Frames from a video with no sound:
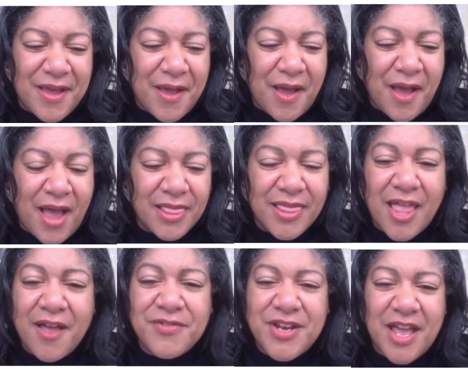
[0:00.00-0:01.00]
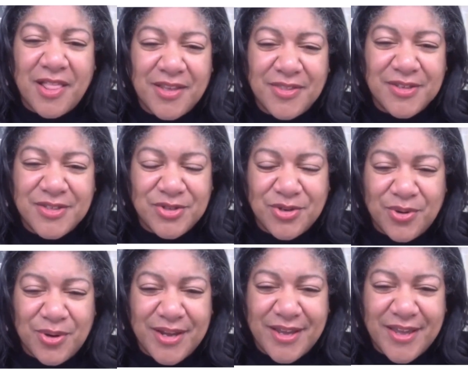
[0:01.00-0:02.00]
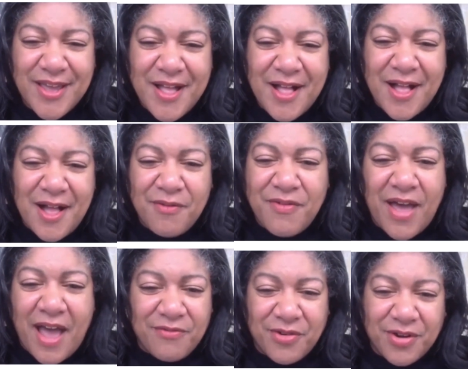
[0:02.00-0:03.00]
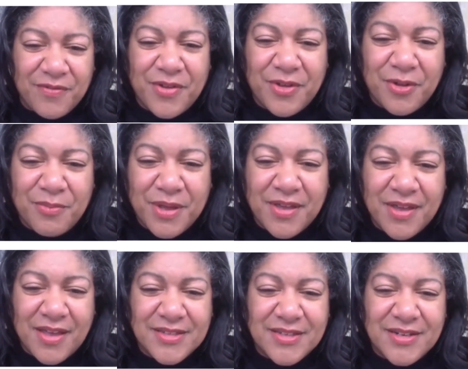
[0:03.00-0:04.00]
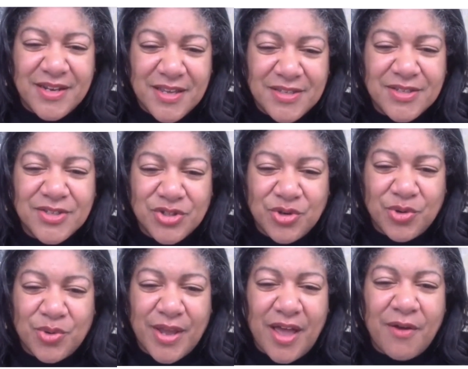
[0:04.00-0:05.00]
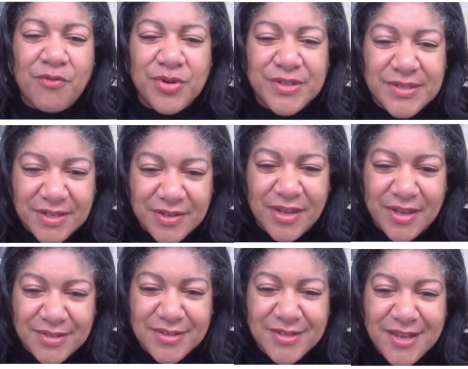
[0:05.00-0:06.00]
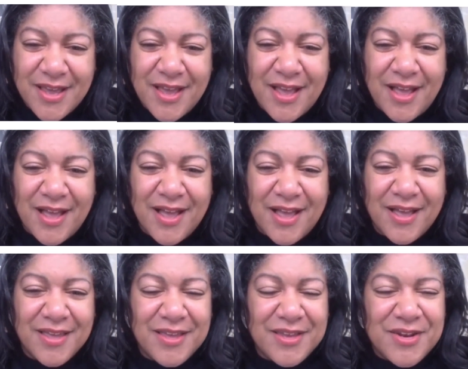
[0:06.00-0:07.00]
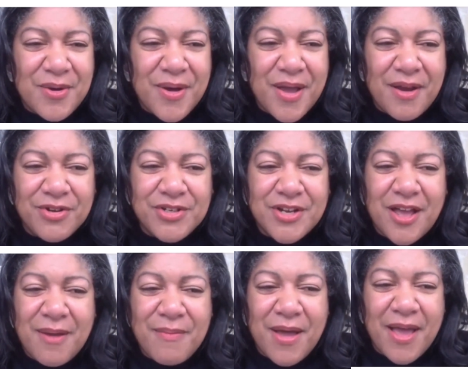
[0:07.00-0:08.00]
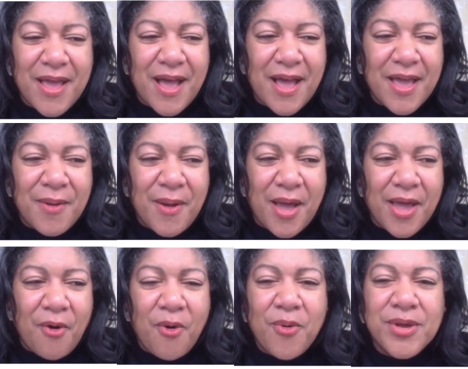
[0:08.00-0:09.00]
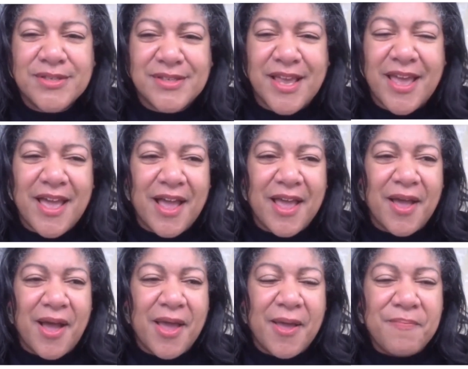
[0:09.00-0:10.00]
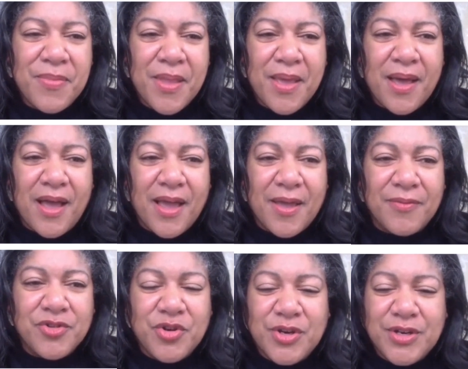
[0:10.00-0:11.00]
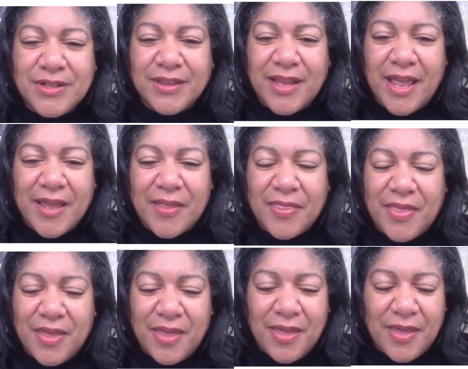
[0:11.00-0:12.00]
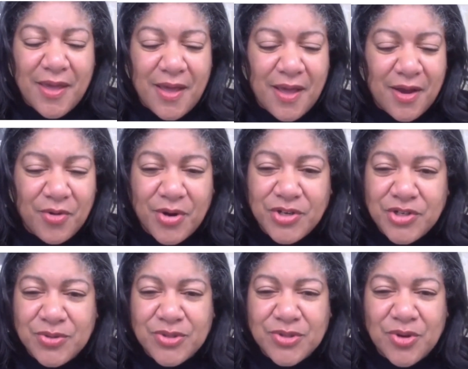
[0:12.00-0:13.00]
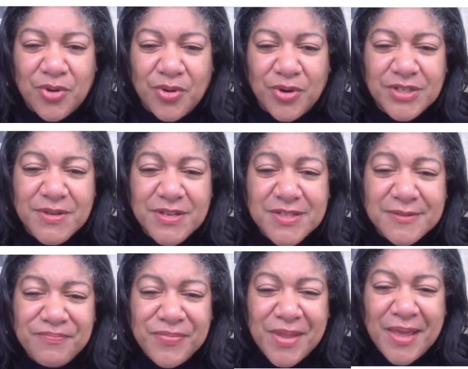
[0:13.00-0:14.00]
I love telling the story of Africville because it is a story of resilience. You know, every time I always say I treat it like the Grinch who stole Christmas.